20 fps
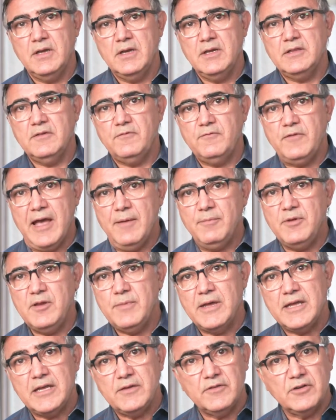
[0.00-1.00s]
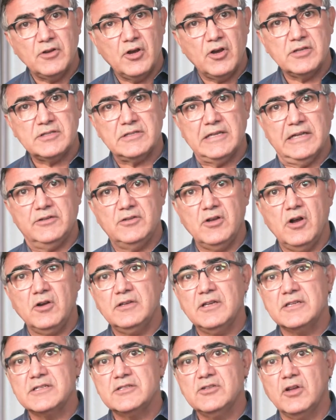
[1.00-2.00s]
The family may even ask that
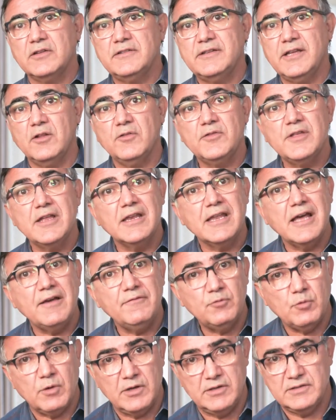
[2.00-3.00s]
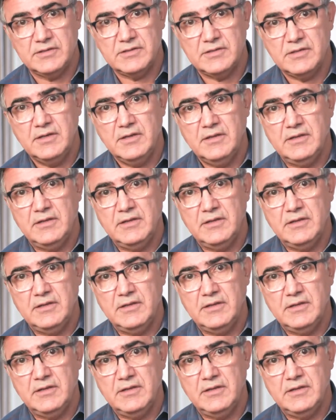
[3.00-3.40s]
doctors not tell their loved ones